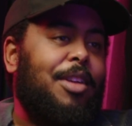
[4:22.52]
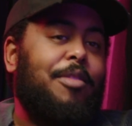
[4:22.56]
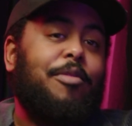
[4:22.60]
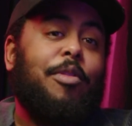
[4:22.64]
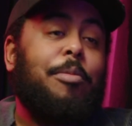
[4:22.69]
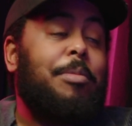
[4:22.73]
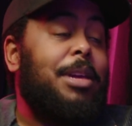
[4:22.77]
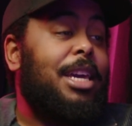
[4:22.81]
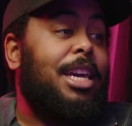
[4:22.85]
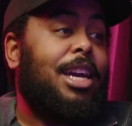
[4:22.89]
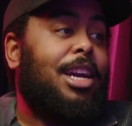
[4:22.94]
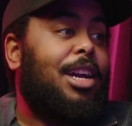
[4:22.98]
For
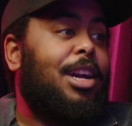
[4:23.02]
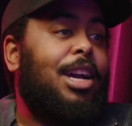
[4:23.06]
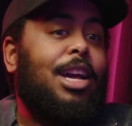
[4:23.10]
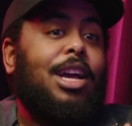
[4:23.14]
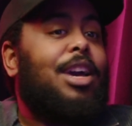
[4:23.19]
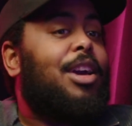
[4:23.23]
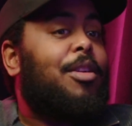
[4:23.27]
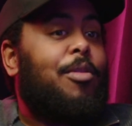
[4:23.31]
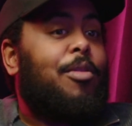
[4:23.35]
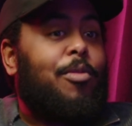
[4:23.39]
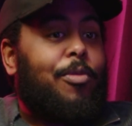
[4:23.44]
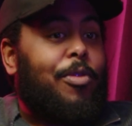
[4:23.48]
me,
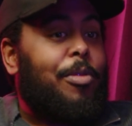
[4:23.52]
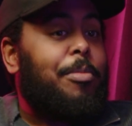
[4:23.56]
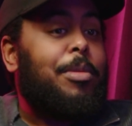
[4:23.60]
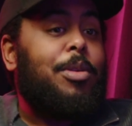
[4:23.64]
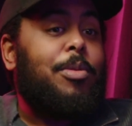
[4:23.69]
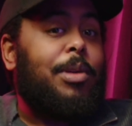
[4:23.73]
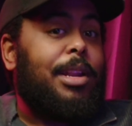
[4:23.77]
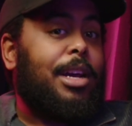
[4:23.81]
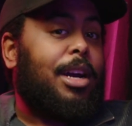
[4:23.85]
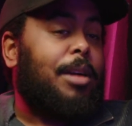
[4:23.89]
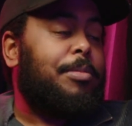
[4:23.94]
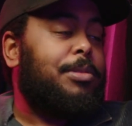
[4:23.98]

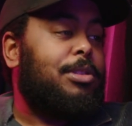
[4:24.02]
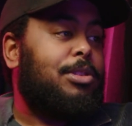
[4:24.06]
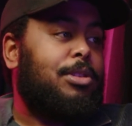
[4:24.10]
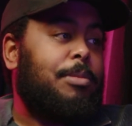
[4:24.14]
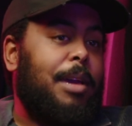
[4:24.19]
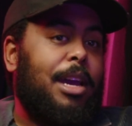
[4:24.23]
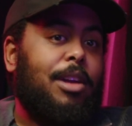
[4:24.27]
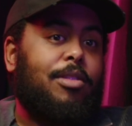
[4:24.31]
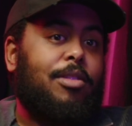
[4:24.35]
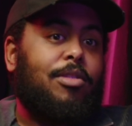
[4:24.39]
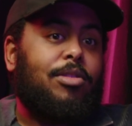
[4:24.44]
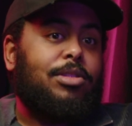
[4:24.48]
when it comes to
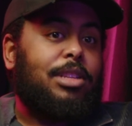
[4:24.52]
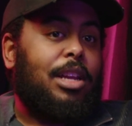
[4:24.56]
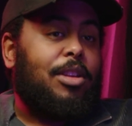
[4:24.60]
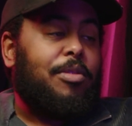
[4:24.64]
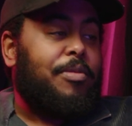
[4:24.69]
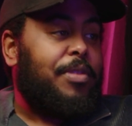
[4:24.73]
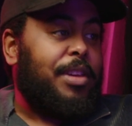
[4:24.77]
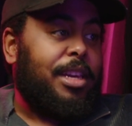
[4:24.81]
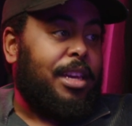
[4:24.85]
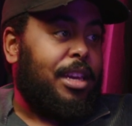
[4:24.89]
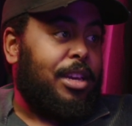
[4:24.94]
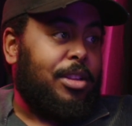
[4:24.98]
dramatic roles, I
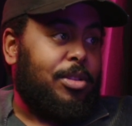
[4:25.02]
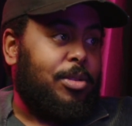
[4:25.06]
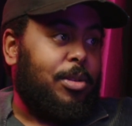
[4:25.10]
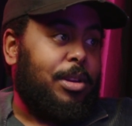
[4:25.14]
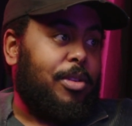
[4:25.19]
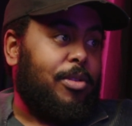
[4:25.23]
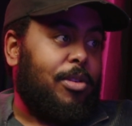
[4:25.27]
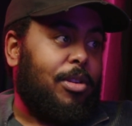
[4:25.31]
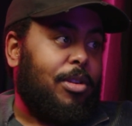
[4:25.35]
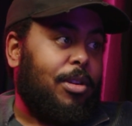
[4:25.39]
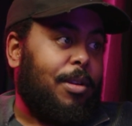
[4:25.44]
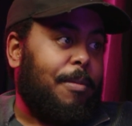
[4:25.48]
don't think he can do
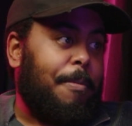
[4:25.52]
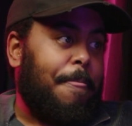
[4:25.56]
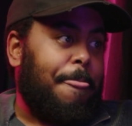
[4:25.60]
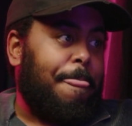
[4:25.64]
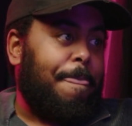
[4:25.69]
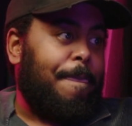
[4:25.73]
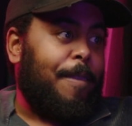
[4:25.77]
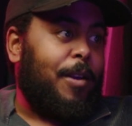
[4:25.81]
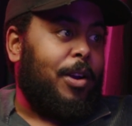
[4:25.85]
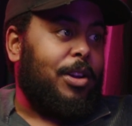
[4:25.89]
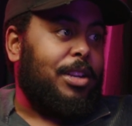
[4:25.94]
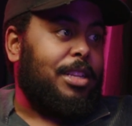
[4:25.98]
any wrong,
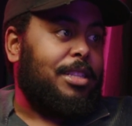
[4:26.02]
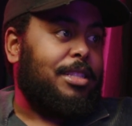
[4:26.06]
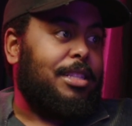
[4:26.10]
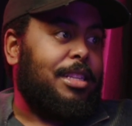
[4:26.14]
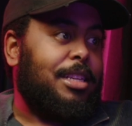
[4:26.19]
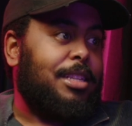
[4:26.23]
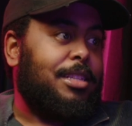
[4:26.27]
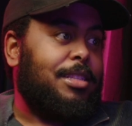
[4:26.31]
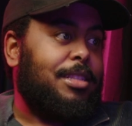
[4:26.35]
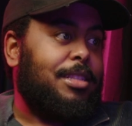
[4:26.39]
honestly.